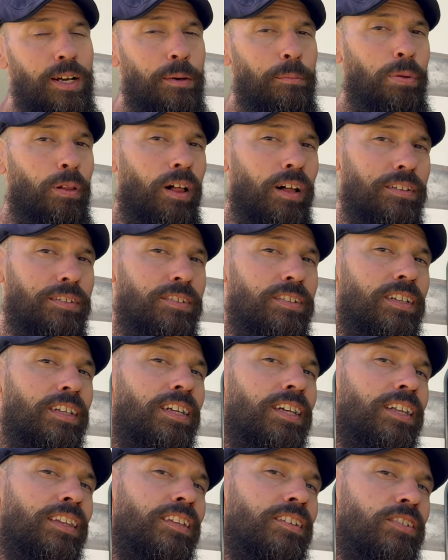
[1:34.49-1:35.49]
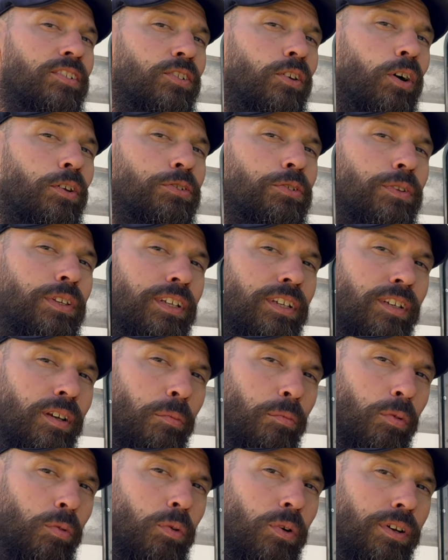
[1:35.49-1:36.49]
Plus, this is also the
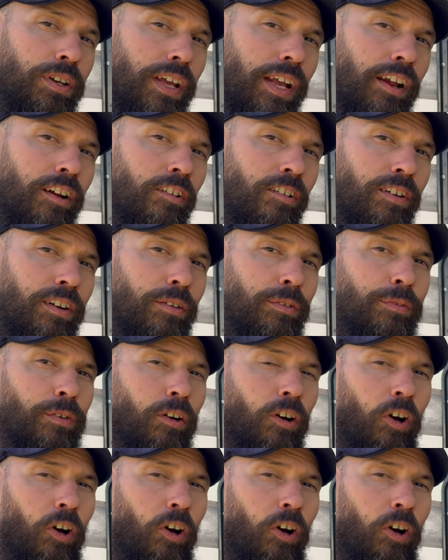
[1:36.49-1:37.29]
number one area for